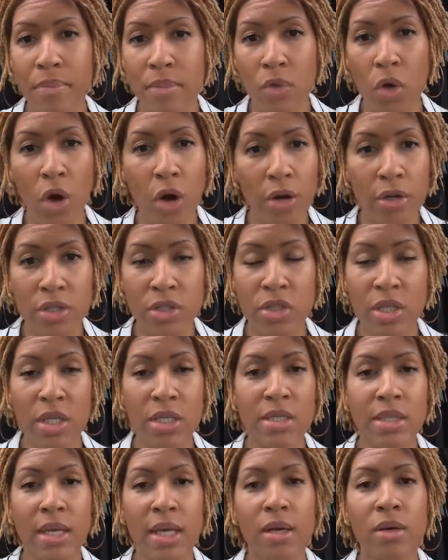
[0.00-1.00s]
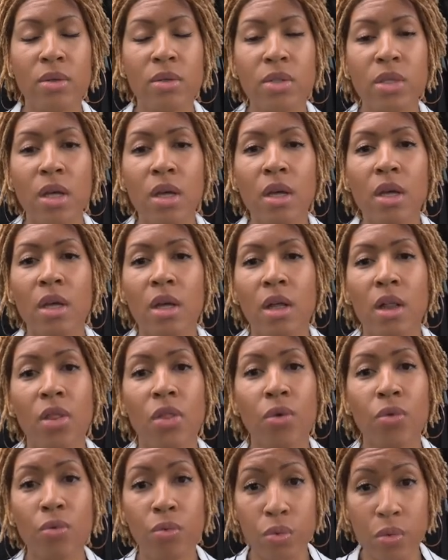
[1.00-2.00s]
harsh they sound,
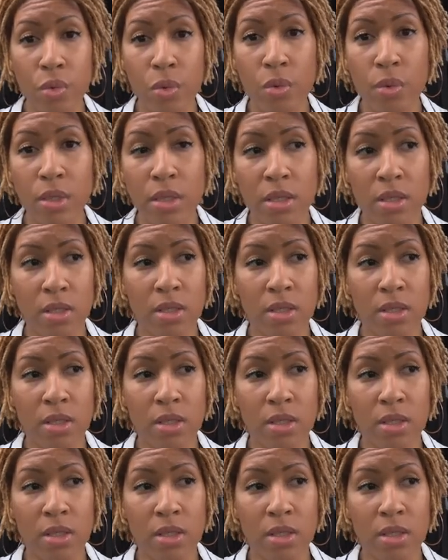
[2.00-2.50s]
the root